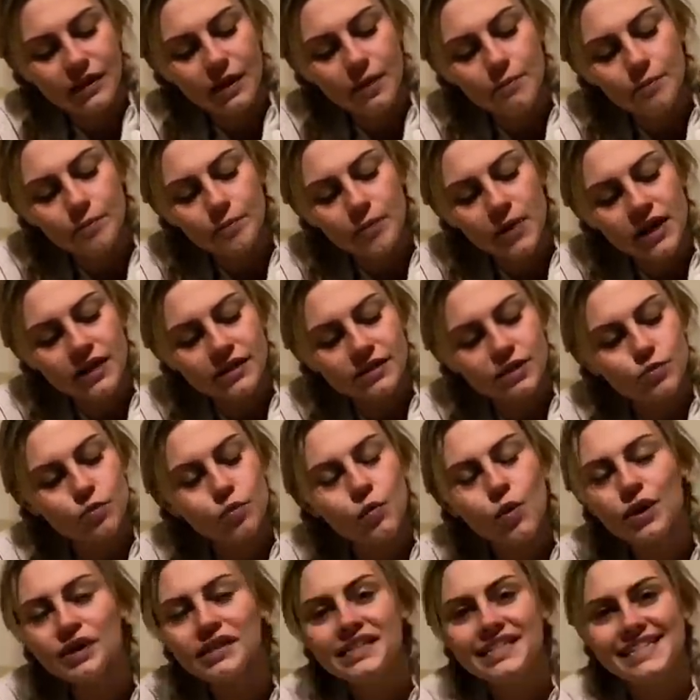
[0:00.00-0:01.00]
But
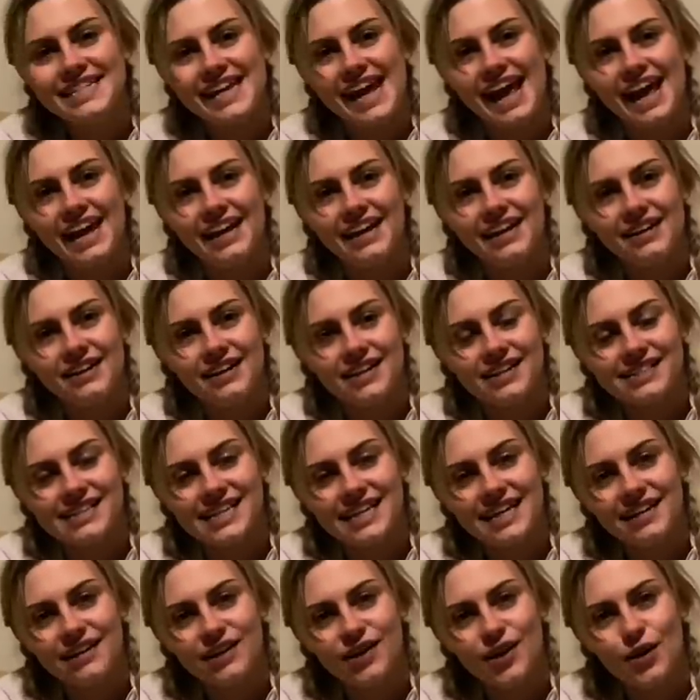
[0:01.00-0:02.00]
one day,
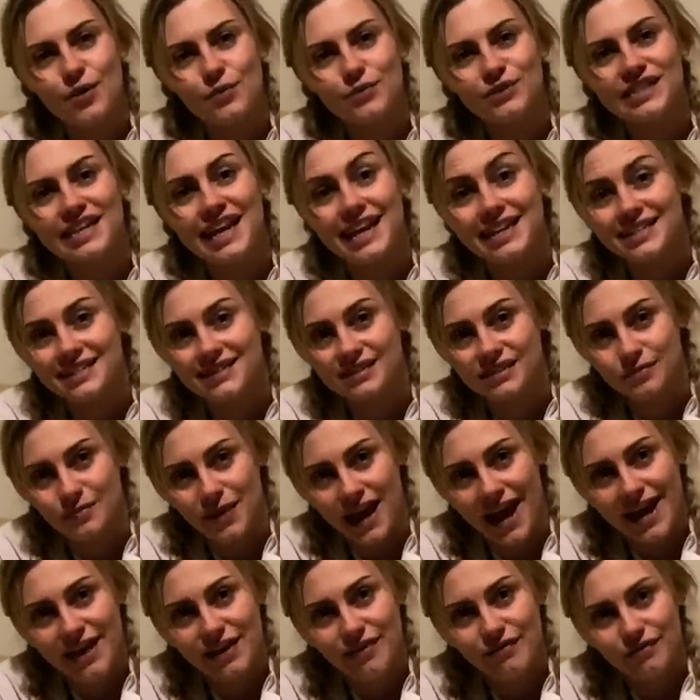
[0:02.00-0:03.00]
Tina was getting some
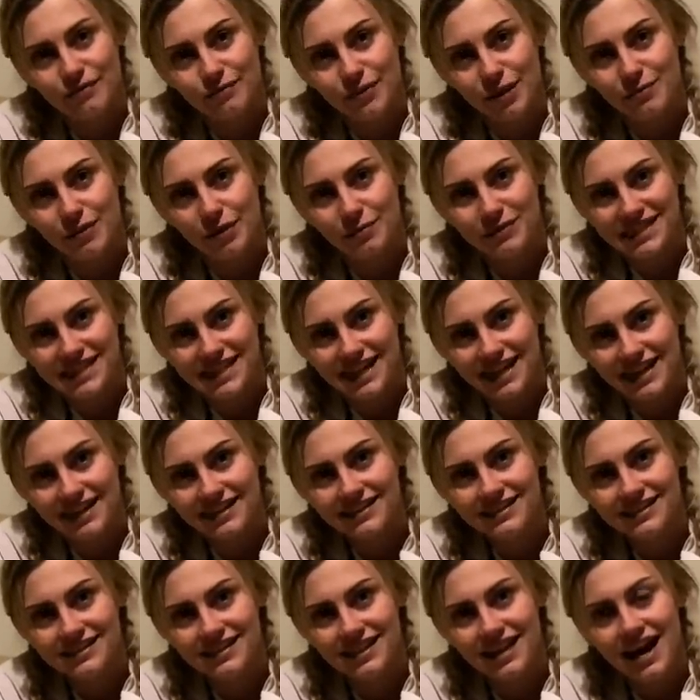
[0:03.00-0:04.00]
hay from my mum and
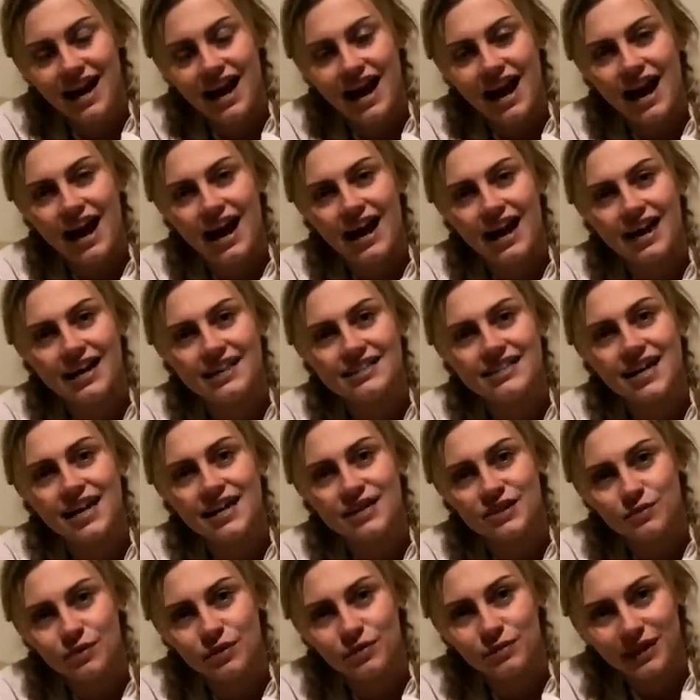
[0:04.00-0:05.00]
dad's. And
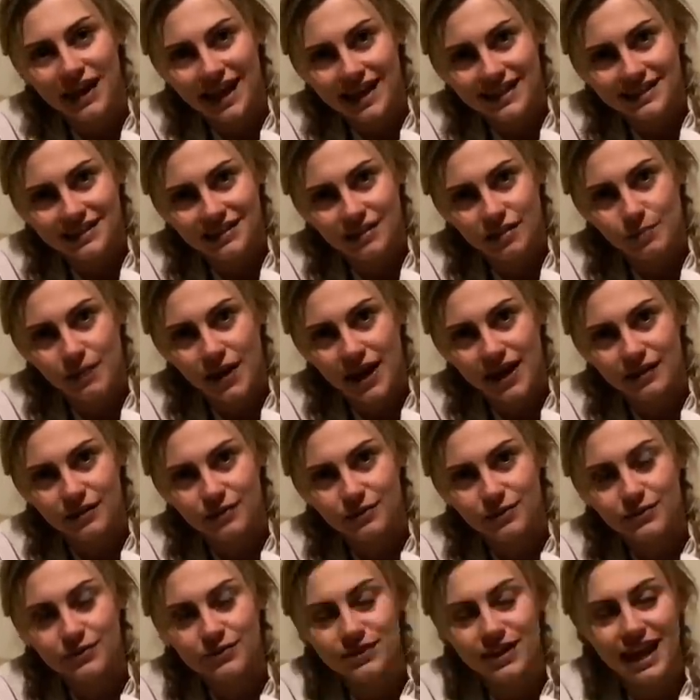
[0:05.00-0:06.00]
as we were getting the
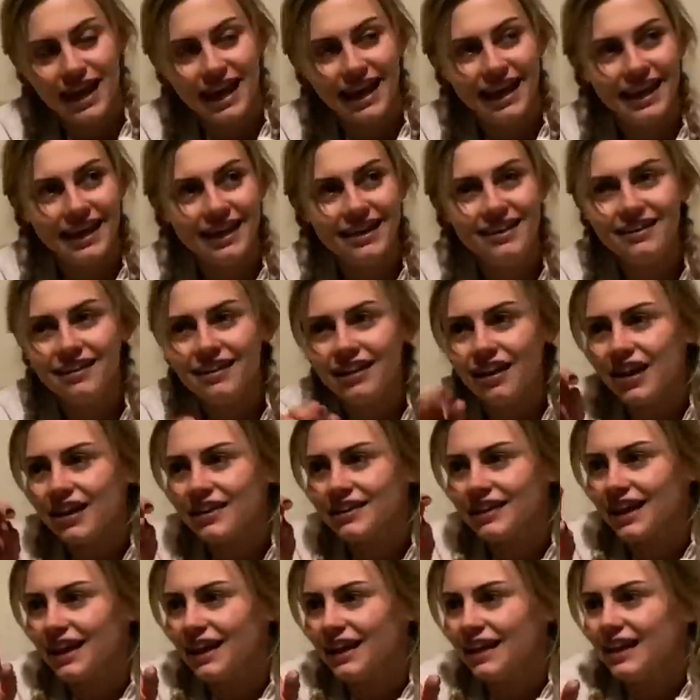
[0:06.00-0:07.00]
bales, in like
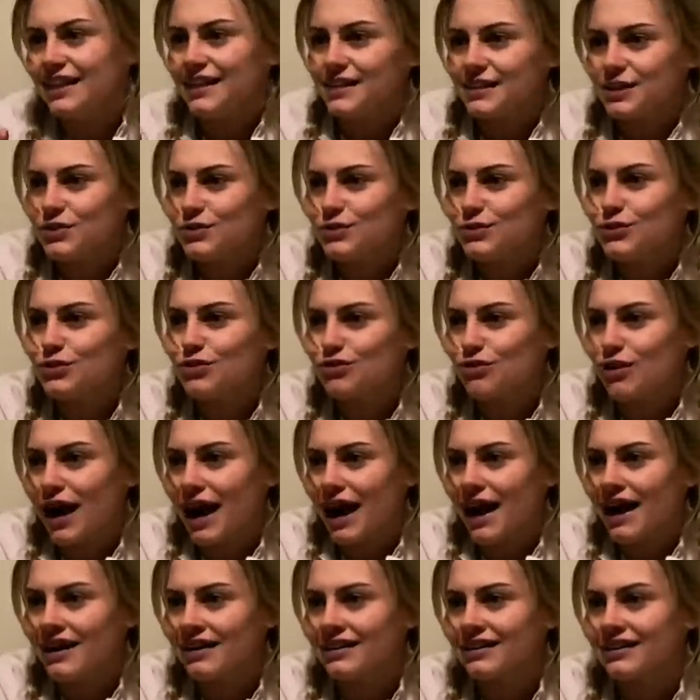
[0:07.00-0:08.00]
a little
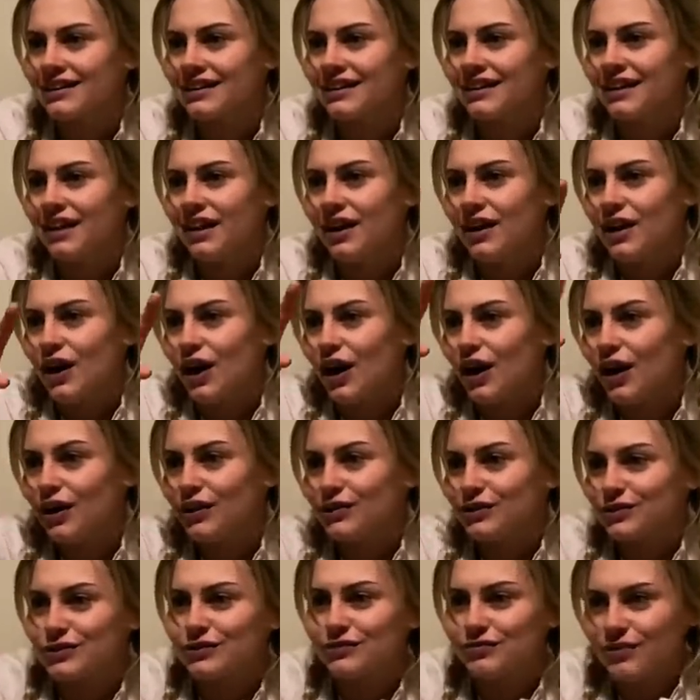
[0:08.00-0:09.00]
crack,
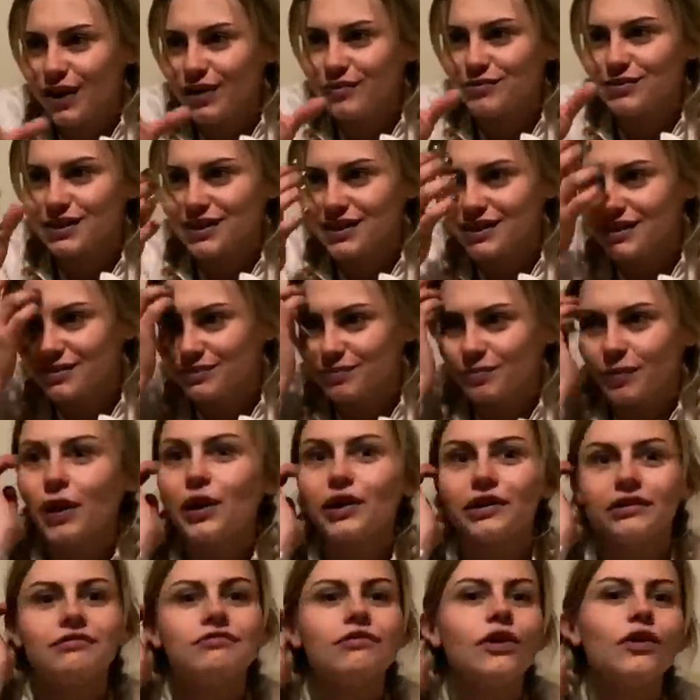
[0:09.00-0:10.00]
surrounded
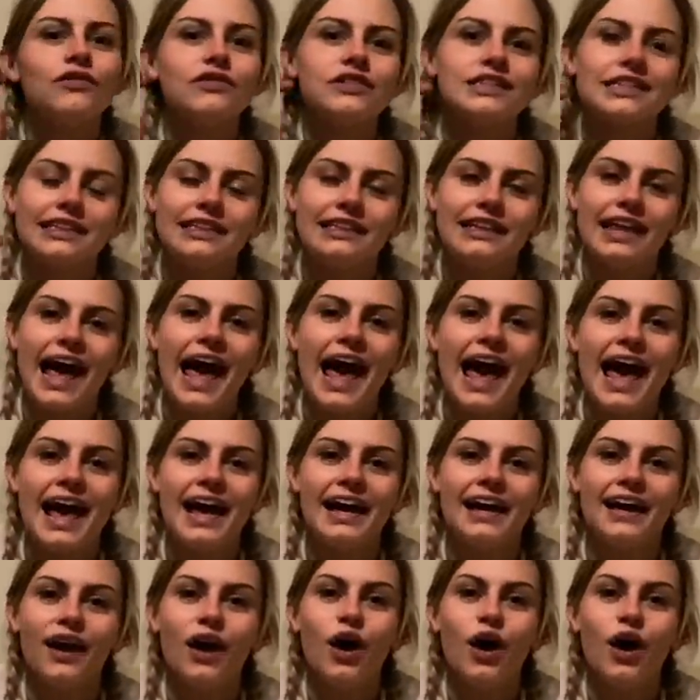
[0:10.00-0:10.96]
by obviously the hay,